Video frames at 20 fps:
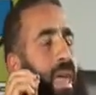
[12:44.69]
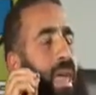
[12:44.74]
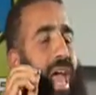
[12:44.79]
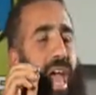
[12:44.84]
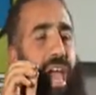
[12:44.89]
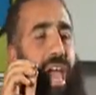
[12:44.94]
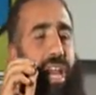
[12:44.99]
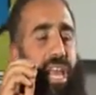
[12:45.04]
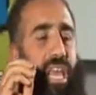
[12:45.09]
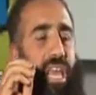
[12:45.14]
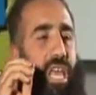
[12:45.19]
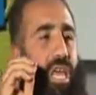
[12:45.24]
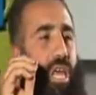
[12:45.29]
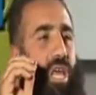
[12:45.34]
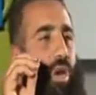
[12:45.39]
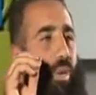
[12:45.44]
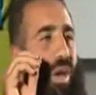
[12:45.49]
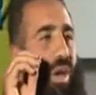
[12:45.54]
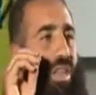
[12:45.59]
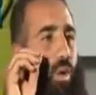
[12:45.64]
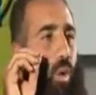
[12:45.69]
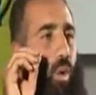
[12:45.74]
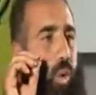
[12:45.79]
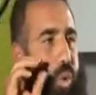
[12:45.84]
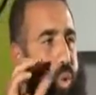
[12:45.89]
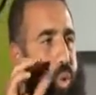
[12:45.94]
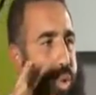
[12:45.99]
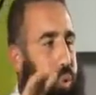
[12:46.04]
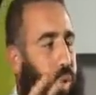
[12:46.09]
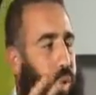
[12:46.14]
and
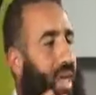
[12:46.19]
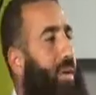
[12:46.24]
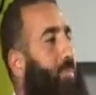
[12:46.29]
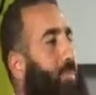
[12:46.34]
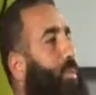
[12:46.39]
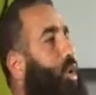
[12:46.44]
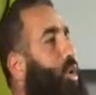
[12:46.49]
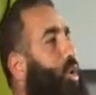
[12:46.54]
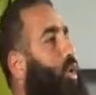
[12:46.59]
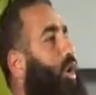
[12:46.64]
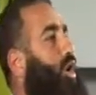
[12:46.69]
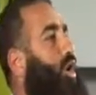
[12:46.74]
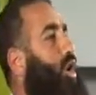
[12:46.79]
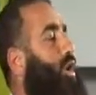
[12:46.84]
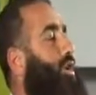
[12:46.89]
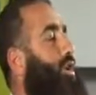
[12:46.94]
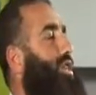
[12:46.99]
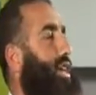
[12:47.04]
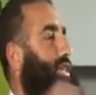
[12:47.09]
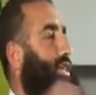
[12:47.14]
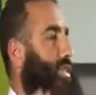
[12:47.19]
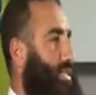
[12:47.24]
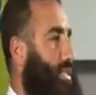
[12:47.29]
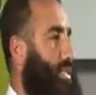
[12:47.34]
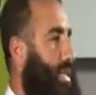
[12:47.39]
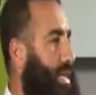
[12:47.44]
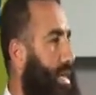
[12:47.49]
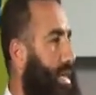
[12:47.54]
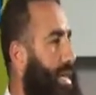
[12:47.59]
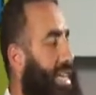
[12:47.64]
he blew in her chest.
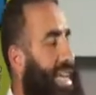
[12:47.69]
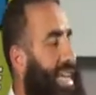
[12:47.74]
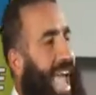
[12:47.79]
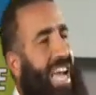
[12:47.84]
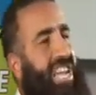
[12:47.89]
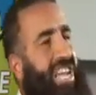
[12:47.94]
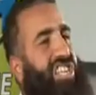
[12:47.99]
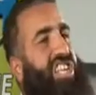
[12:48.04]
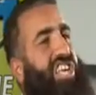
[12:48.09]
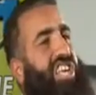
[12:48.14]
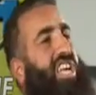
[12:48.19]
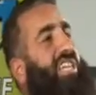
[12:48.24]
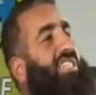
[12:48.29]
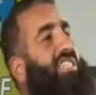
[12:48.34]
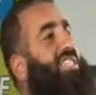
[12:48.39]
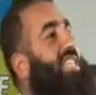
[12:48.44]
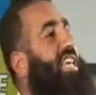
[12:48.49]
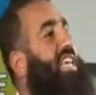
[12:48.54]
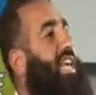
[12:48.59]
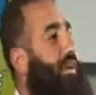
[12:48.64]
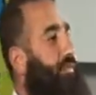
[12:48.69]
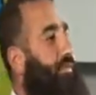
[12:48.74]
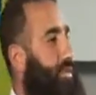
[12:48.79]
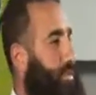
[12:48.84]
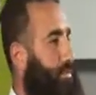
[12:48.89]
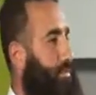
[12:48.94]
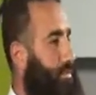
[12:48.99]
And she conceived.